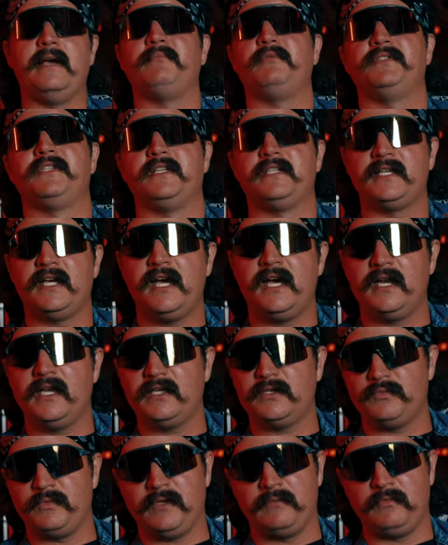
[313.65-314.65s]
Templeton
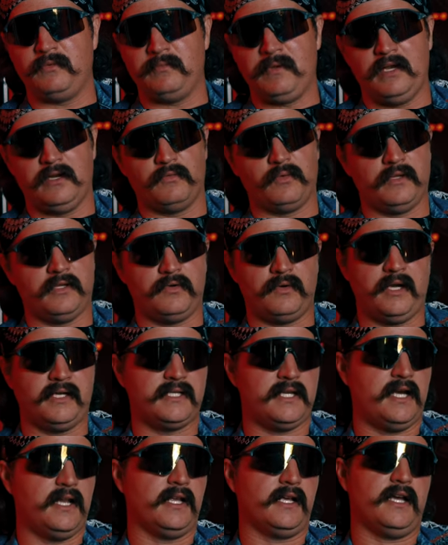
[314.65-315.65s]
Tonics. We made a really
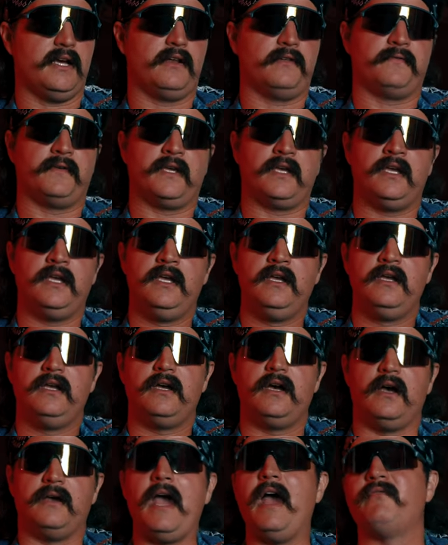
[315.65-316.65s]
great tonic out of it.
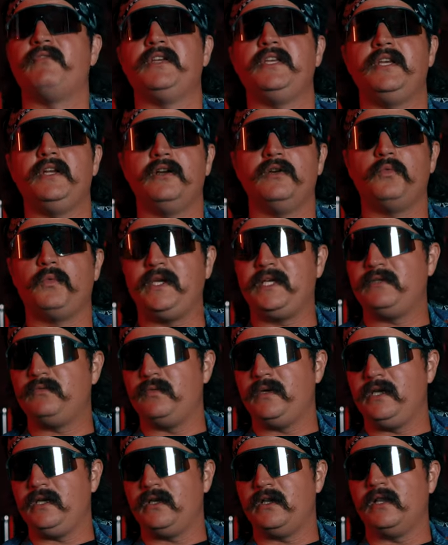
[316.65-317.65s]
Every year
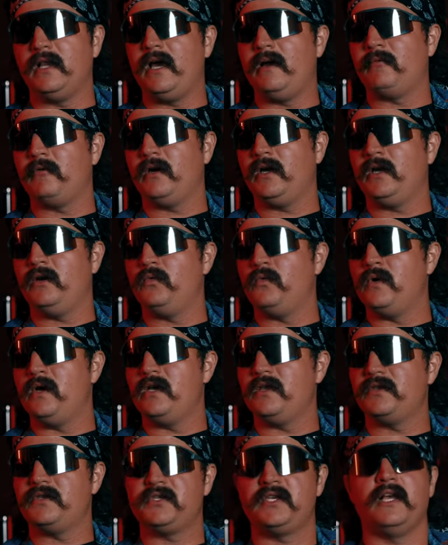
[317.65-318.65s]
we collaborate
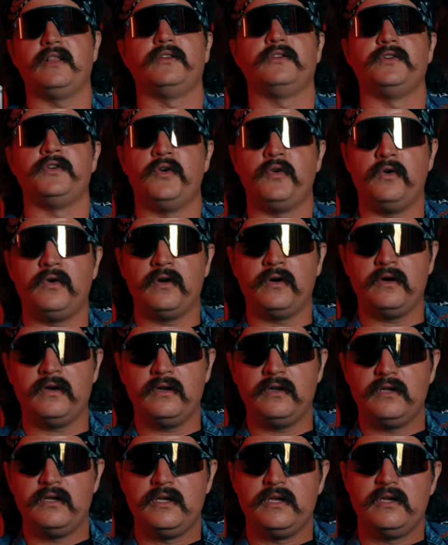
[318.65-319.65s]
with Cellar
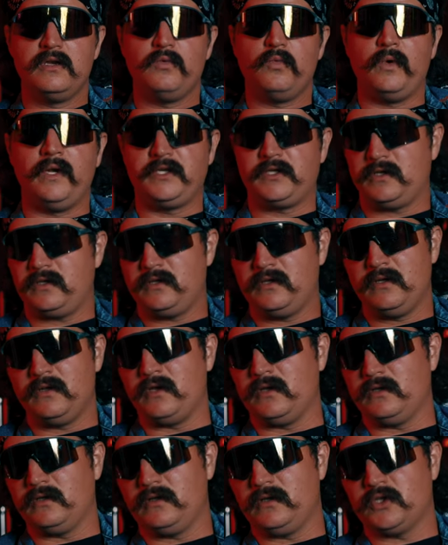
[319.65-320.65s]
Door, which
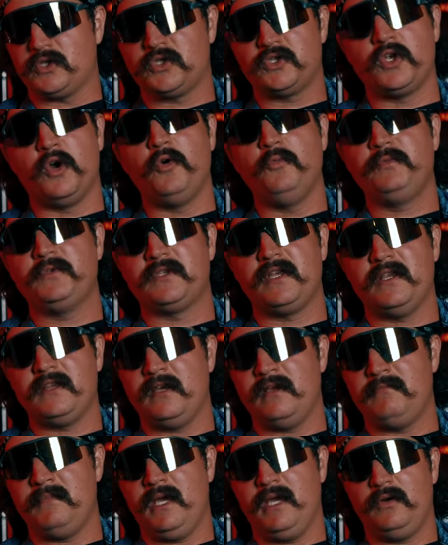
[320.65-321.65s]
the soaps
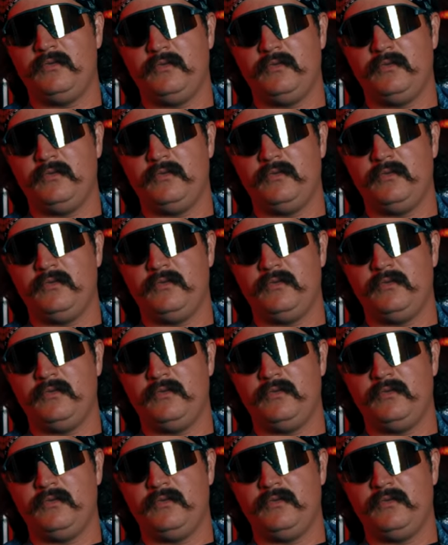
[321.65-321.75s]
that they